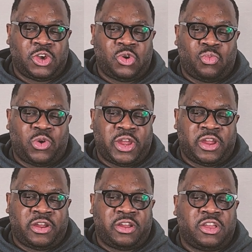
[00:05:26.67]

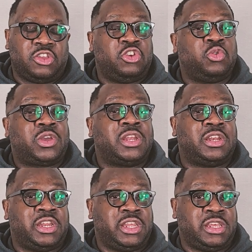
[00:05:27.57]
where you can
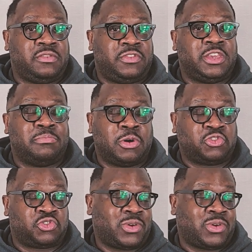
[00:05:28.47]
leave the emotional